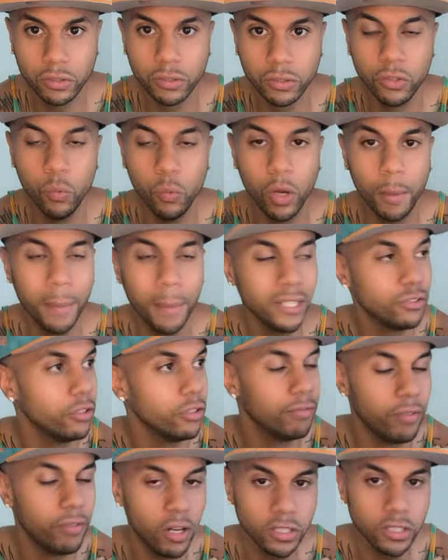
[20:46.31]
You want to make sure you're
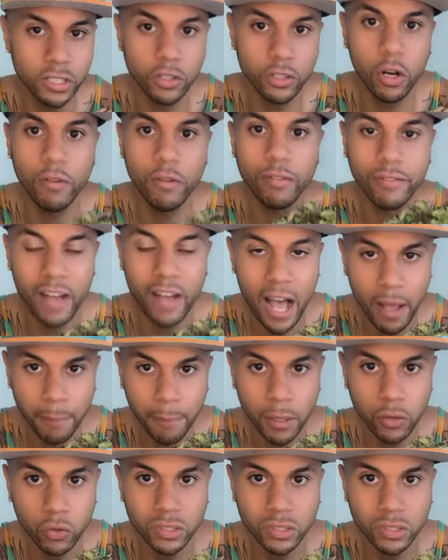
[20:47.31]
functioning off of high minerals.